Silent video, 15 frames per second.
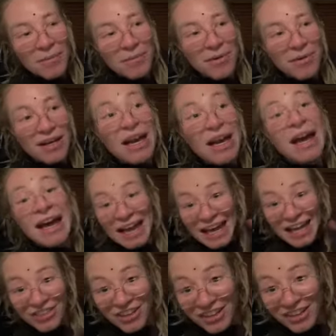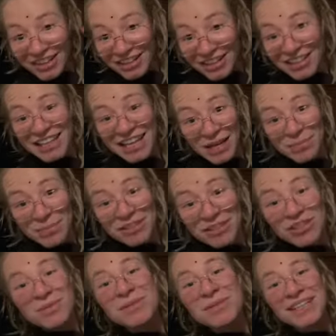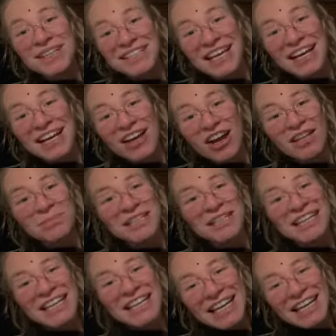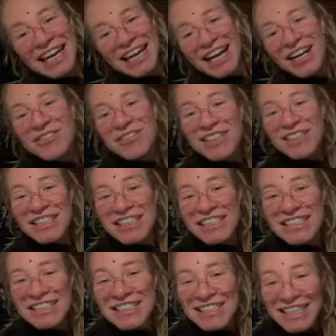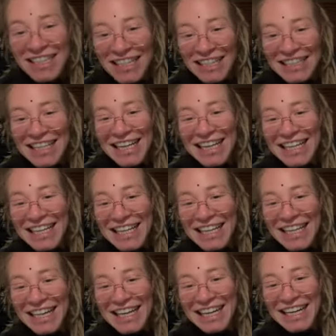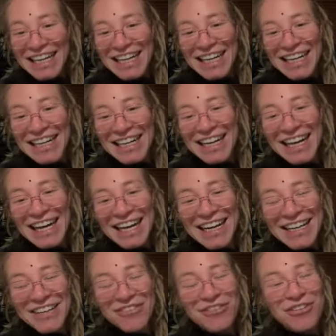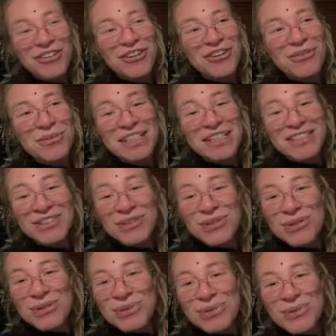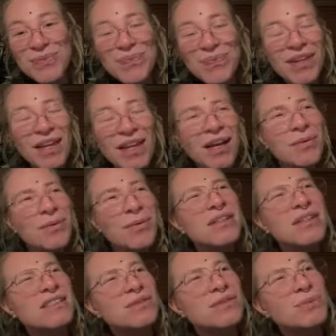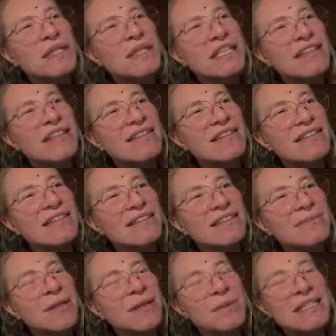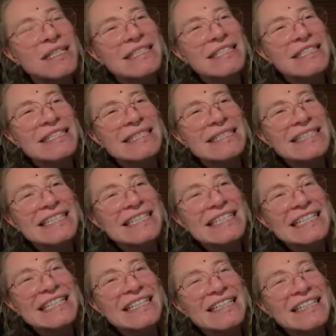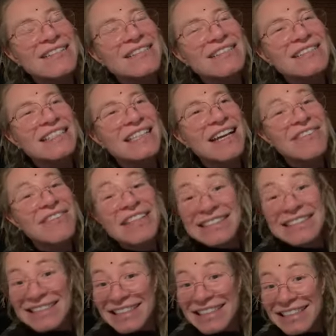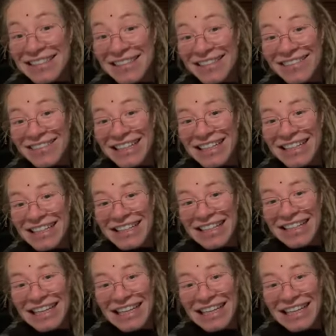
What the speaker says: But another thing that happened to me, my dad caught me. I was dating a guy from my school. I was what, maybe 16, 17 already.